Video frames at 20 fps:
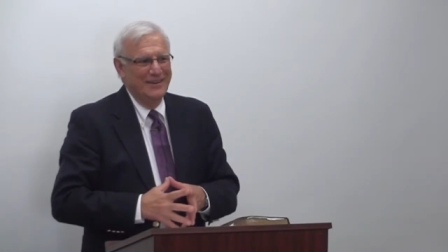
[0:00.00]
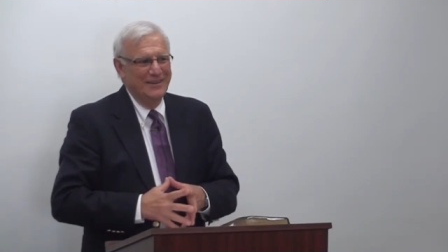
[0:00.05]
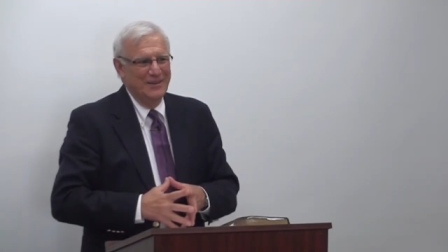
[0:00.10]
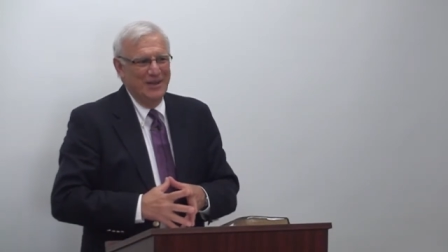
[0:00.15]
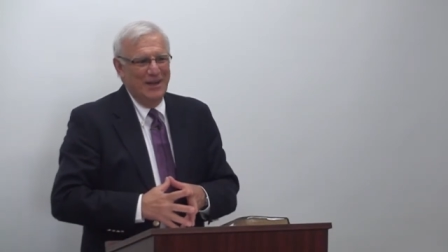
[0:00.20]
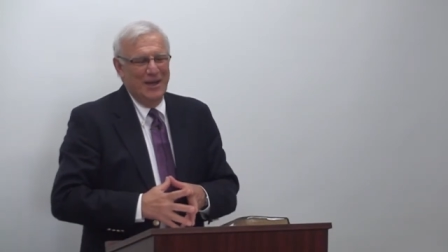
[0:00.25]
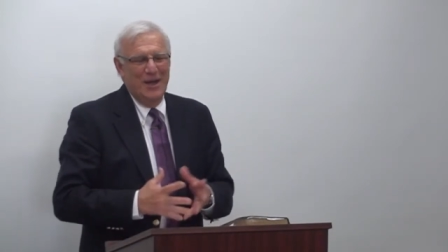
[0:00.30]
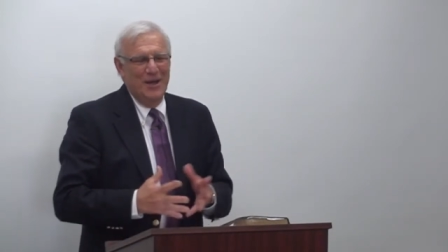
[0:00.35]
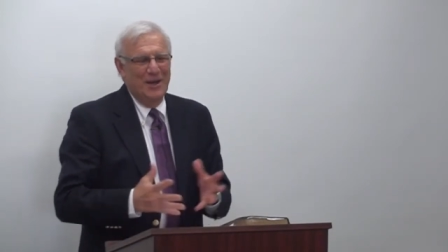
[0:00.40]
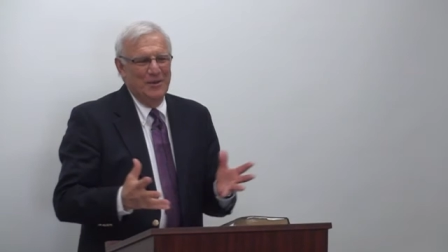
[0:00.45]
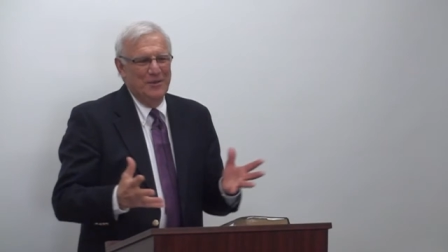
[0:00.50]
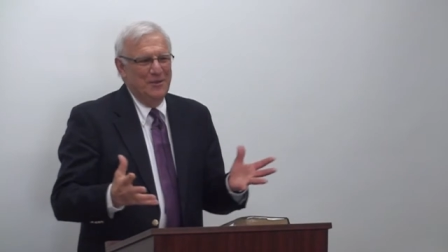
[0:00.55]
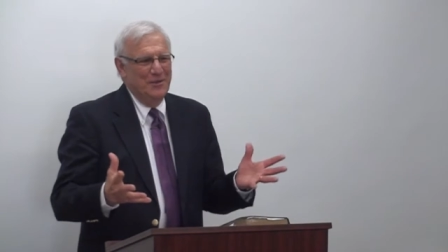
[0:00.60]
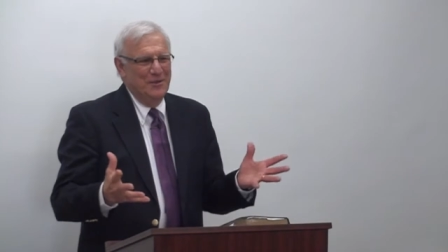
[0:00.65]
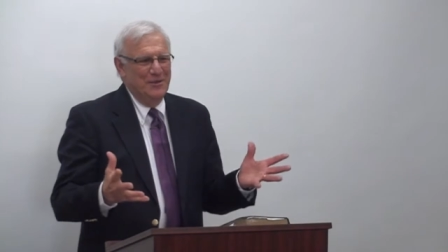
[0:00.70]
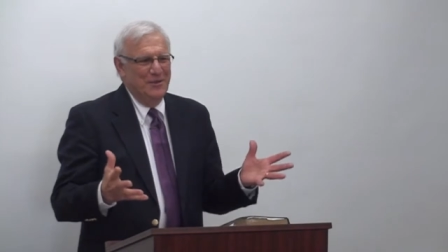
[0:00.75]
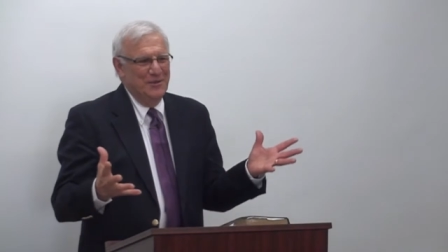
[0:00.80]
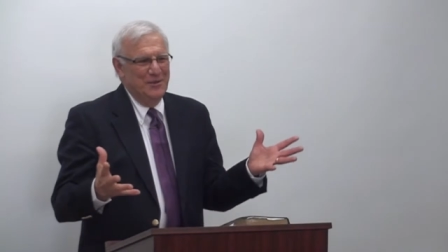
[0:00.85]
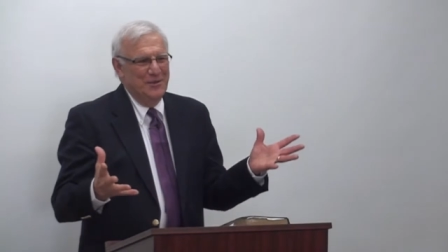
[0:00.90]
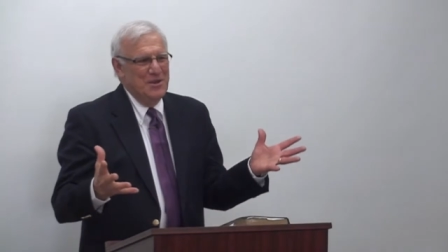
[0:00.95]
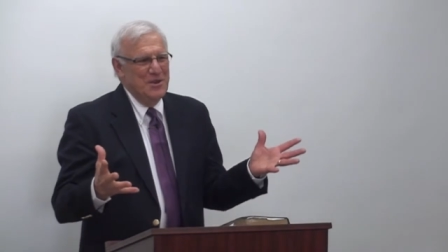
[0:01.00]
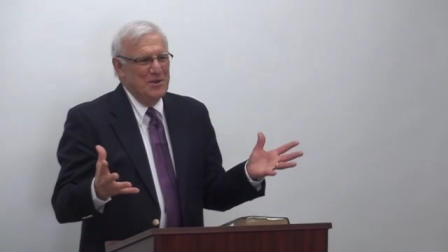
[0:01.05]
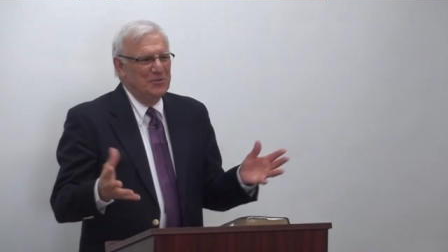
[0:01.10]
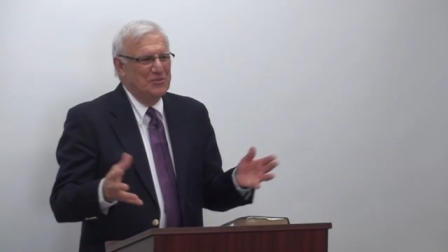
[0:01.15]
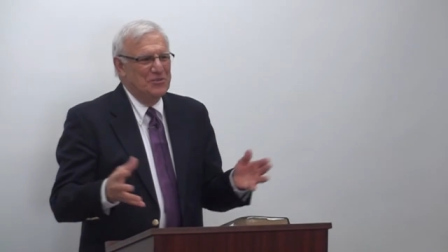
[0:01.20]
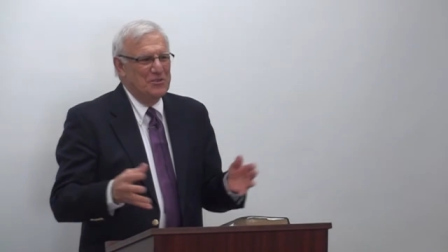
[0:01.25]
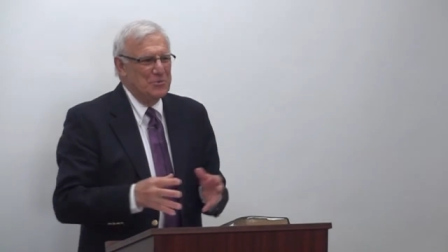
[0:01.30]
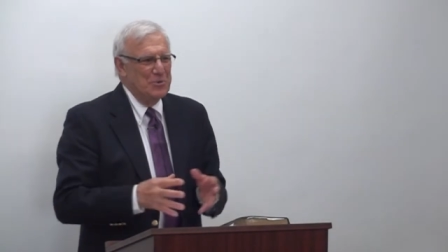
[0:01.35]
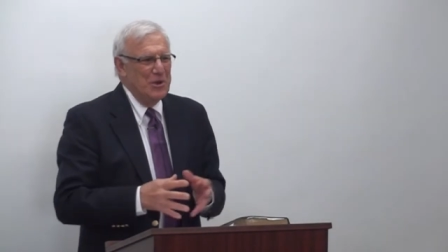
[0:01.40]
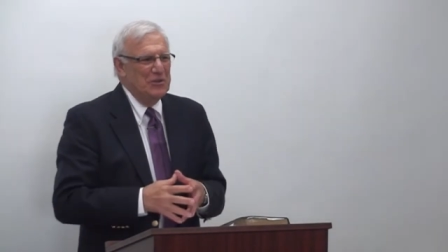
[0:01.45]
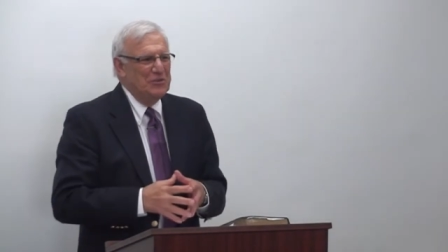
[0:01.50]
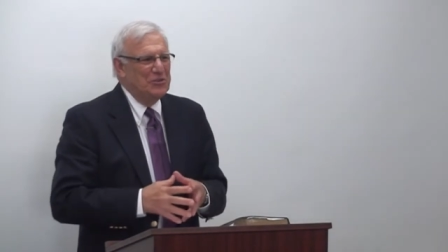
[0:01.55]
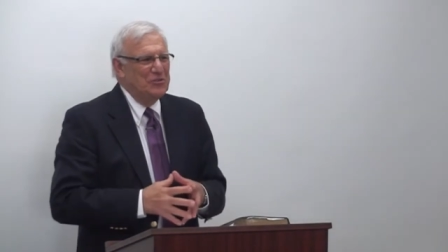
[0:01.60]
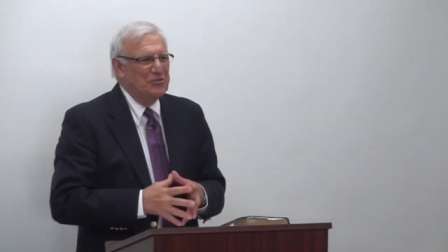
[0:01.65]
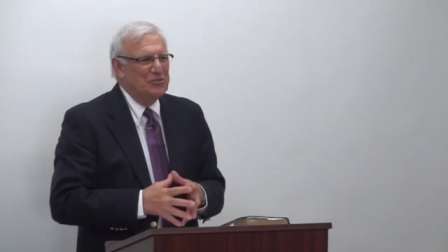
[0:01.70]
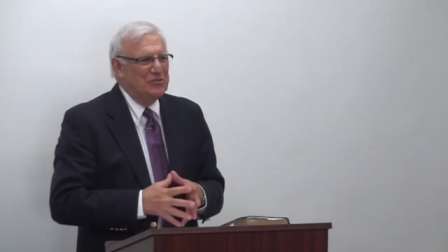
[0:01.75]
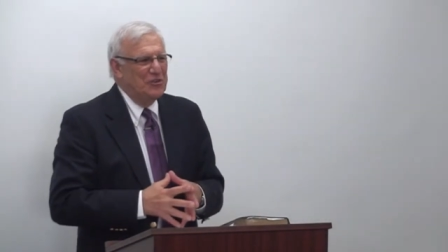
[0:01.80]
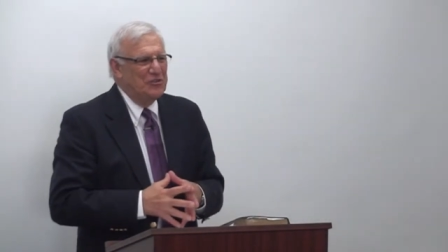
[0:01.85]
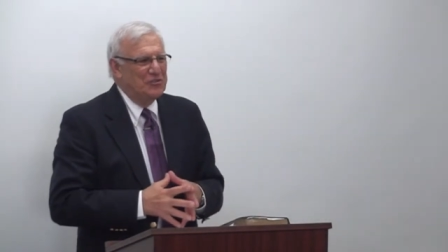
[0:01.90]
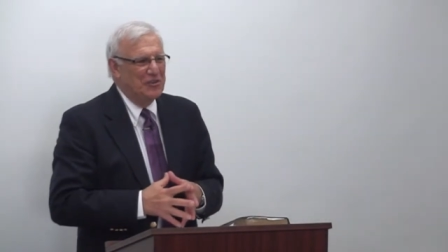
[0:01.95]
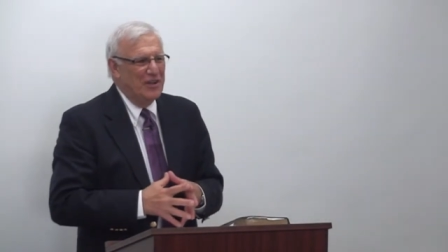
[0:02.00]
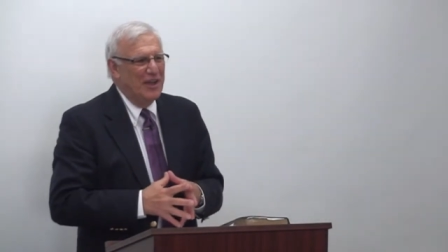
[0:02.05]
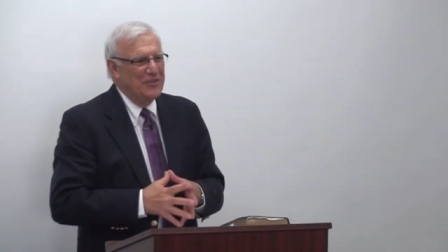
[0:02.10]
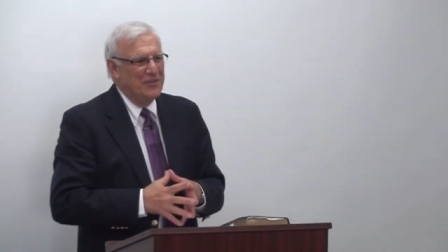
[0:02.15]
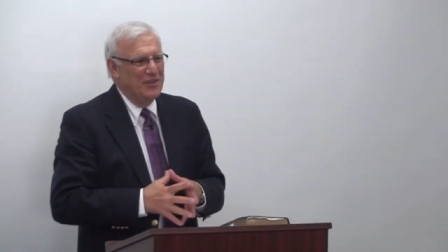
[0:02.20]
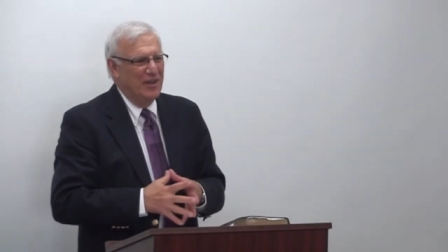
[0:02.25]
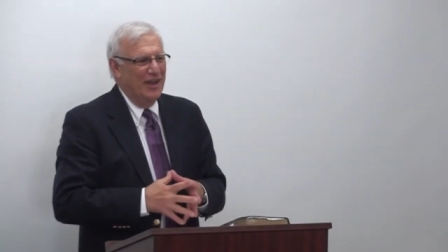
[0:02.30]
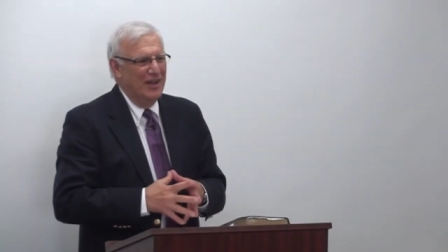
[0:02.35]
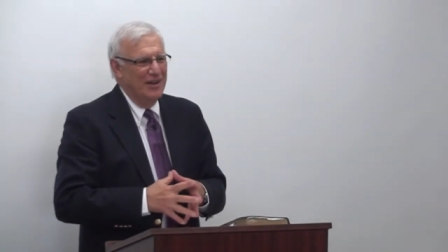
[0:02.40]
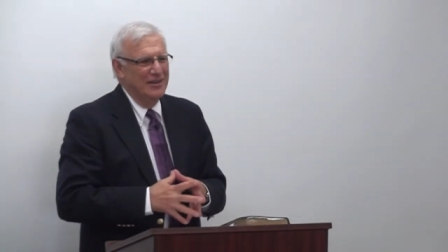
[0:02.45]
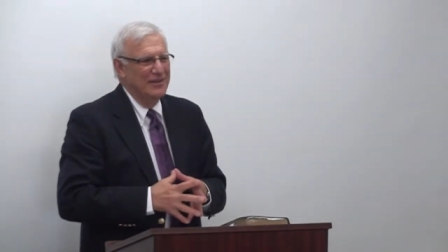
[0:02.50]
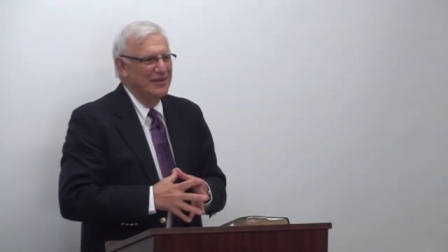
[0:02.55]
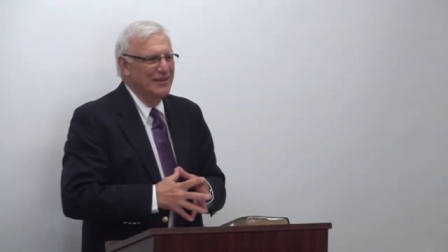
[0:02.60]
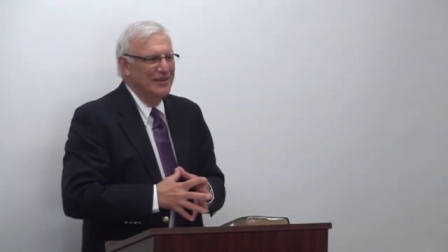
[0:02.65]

Now, here's the reason she said that.